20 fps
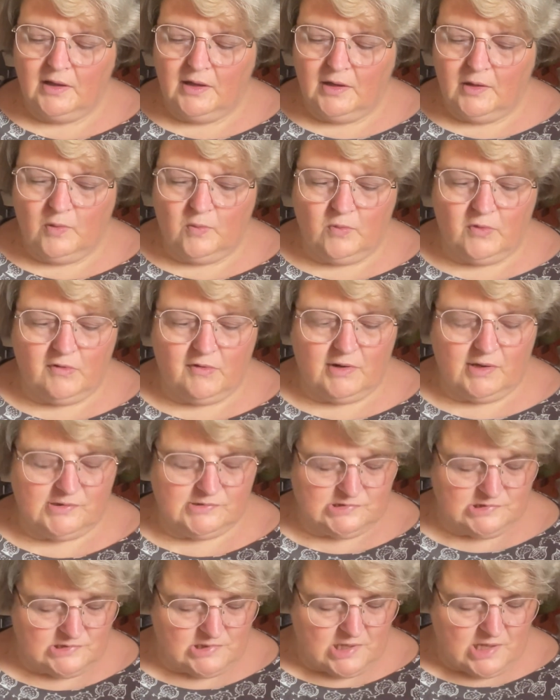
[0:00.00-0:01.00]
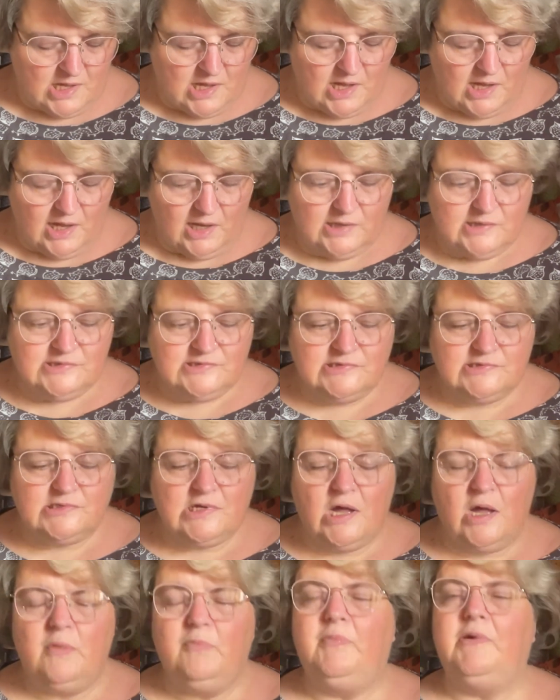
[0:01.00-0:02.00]
Right. And a
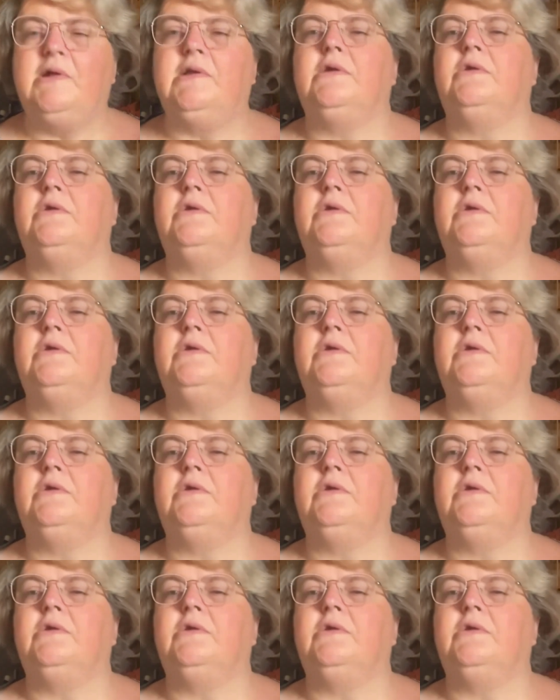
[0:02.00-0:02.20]
star pin